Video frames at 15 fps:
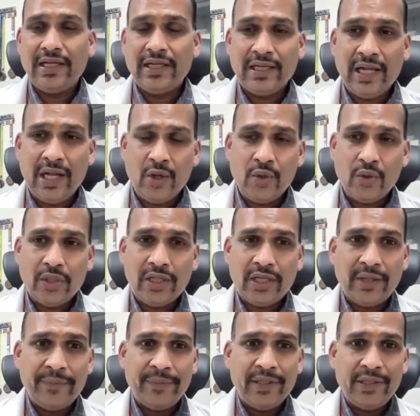Now
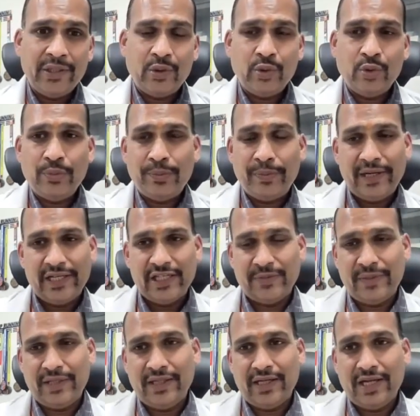coming to
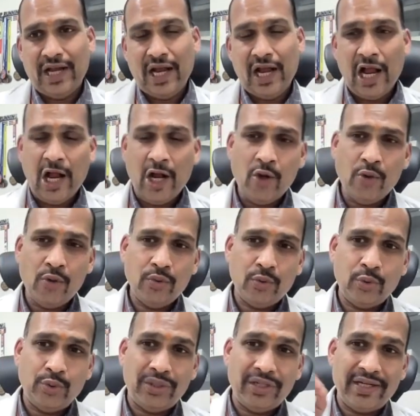management. How
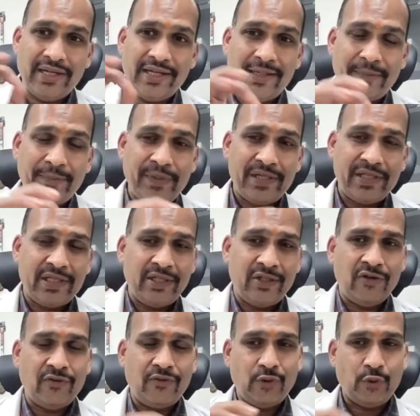to treat patient
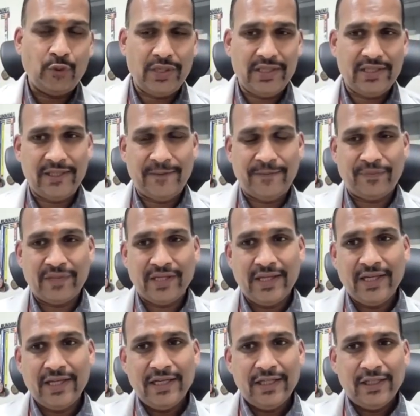of OSA.
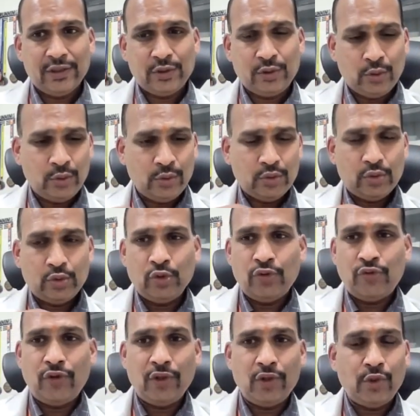So
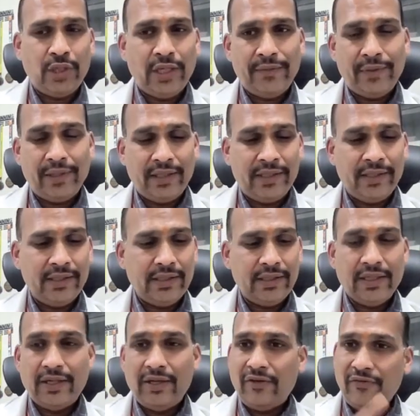far you have learned
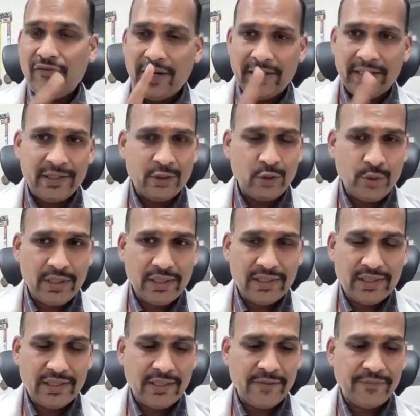what is
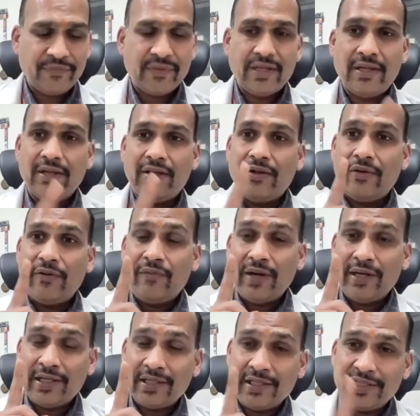OSA,
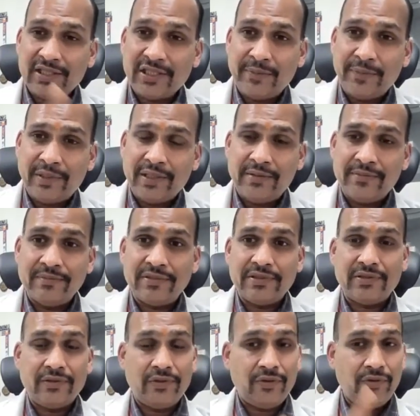what are the symptoms,
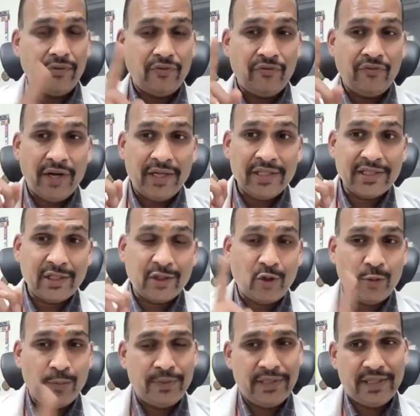what is the
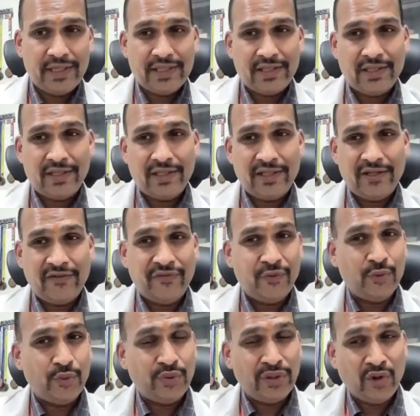complication. If you
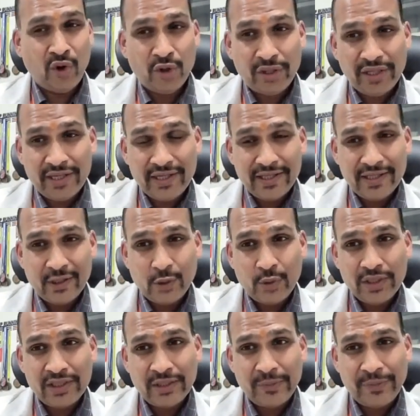not treat the
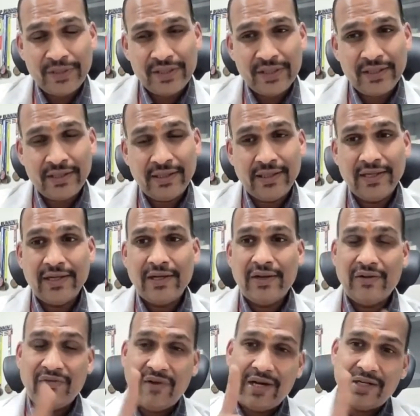OSA patient,
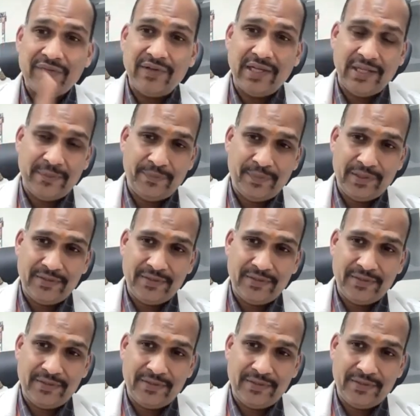what will happen?